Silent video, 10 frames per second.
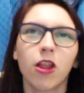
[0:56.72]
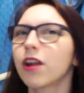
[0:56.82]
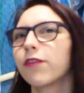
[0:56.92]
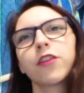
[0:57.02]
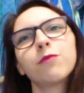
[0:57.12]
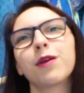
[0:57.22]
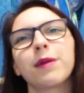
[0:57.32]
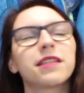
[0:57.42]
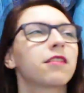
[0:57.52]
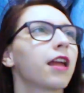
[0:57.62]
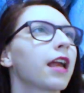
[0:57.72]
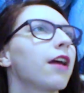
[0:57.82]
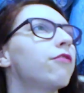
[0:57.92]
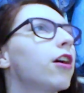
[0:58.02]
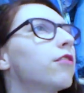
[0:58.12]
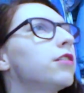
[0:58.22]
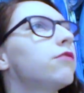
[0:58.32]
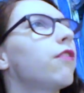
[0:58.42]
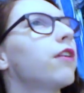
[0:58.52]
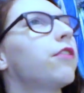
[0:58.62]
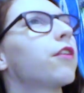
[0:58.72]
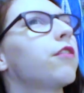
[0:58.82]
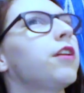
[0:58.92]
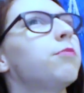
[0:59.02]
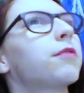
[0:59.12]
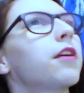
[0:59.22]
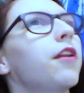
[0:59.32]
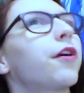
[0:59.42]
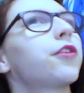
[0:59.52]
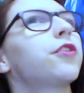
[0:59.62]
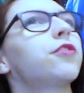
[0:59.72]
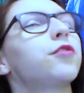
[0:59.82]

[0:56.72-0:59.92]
a lot of other mermaids are like, I've always felt the deep connection